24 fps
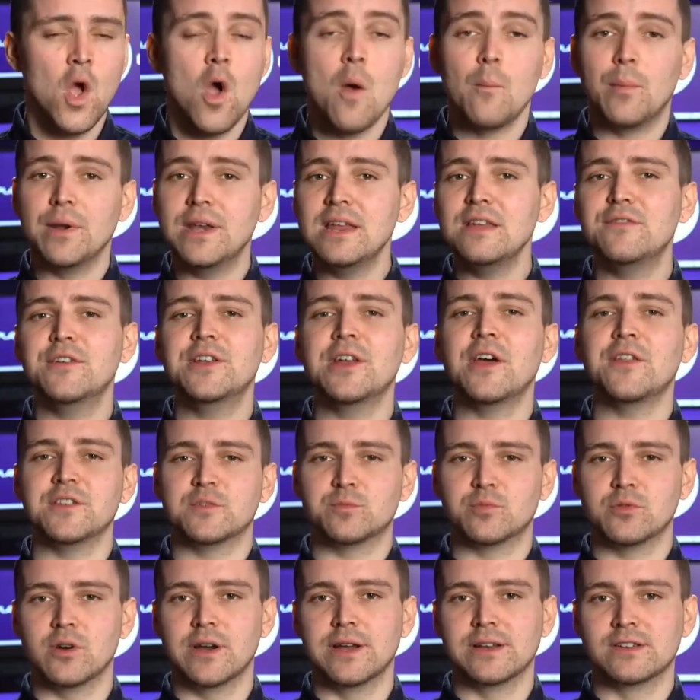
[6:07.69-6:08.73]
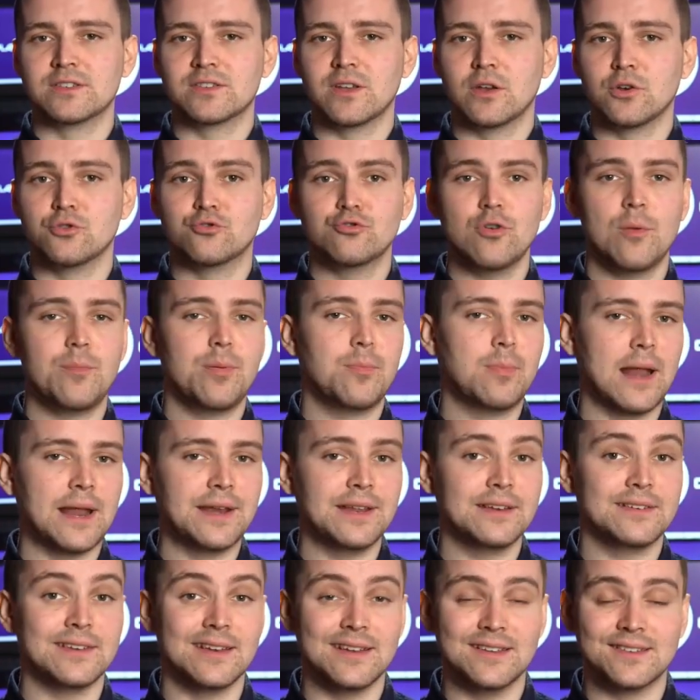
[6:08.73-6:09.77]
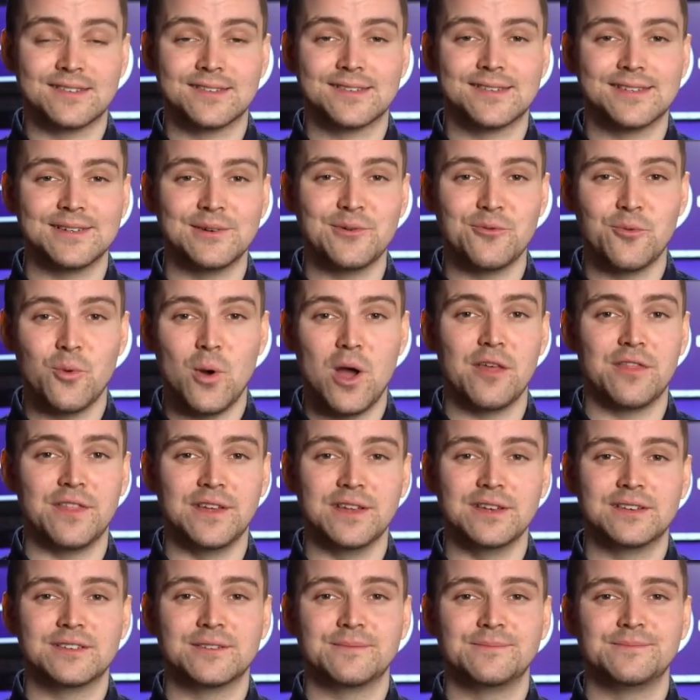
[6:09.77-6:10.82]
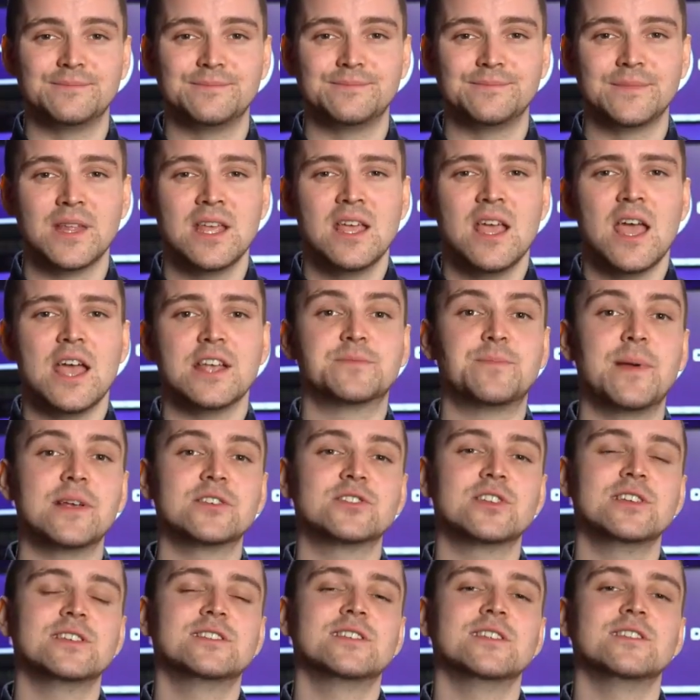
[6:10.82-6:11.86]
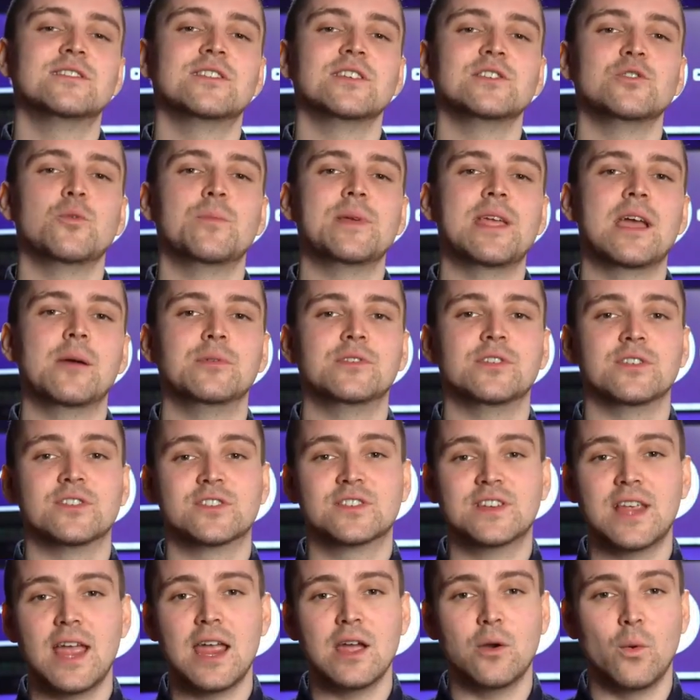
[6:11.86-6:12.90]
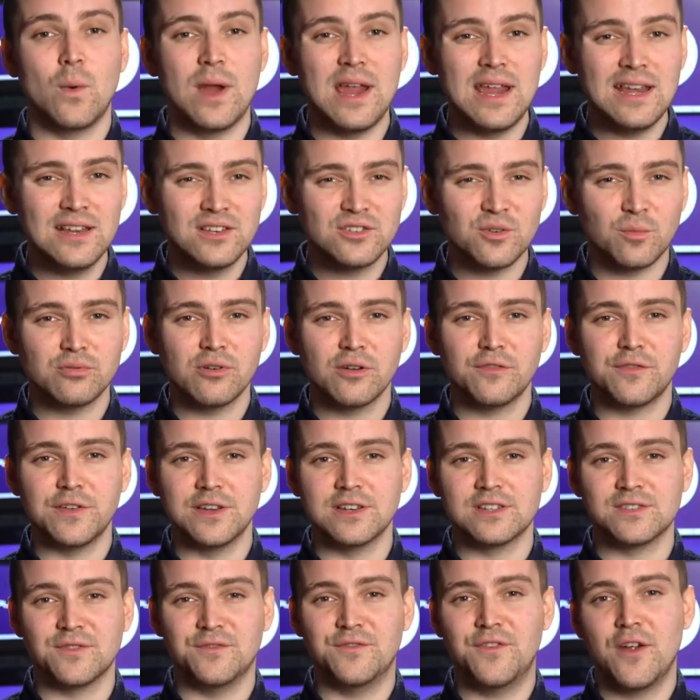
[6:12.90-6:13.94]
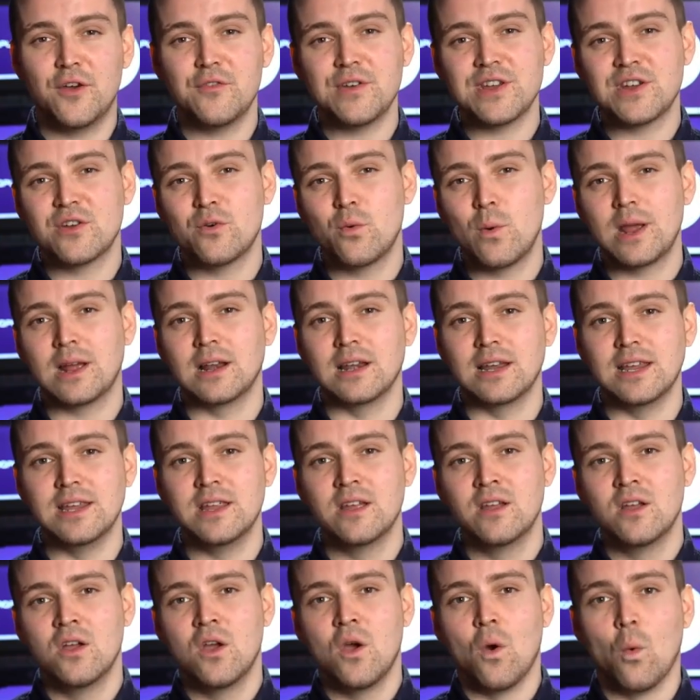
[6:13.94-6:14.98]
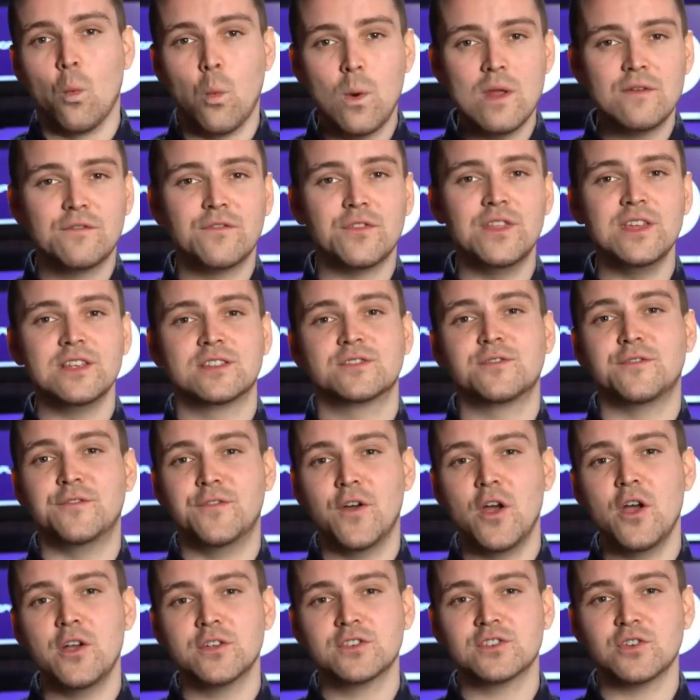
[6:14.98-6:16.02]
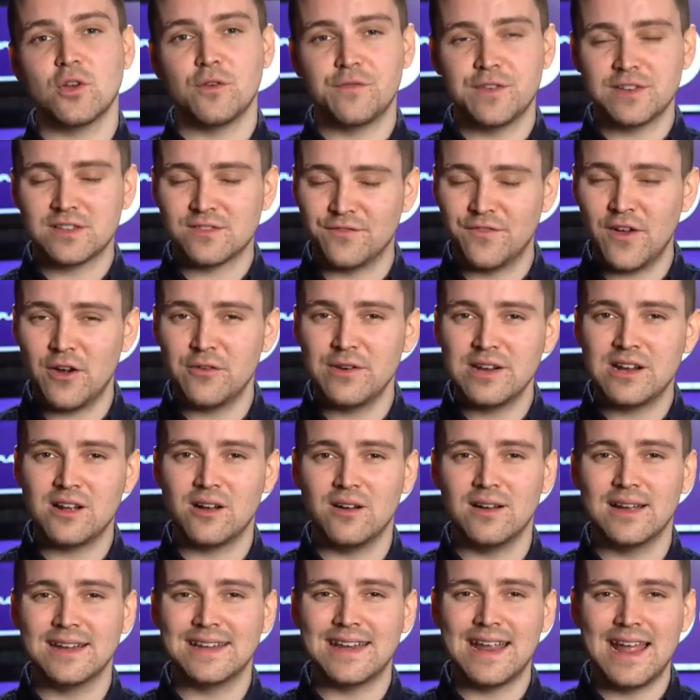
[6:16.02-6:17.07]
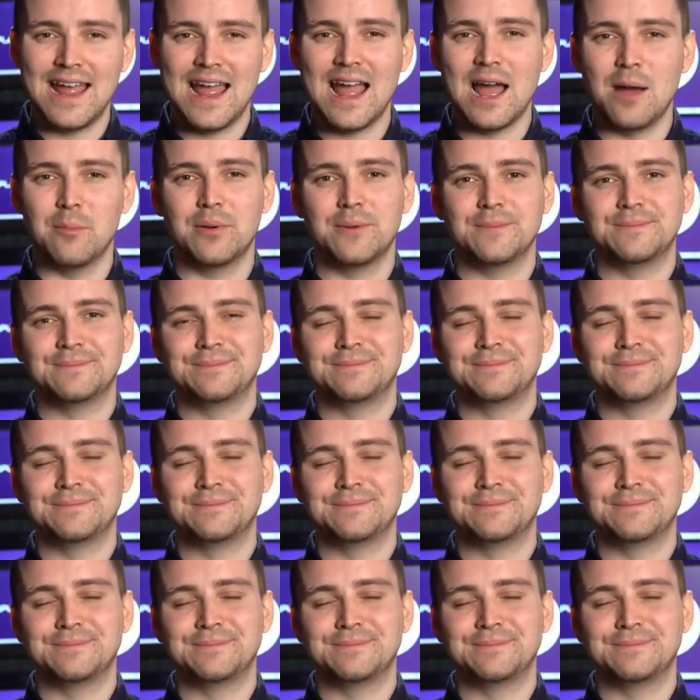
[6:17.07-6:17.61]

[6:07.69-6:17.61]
But even at this price, Droplanet is still worth it, especially since that you'll be able to scale into profits very quickly with this first of its very kind app.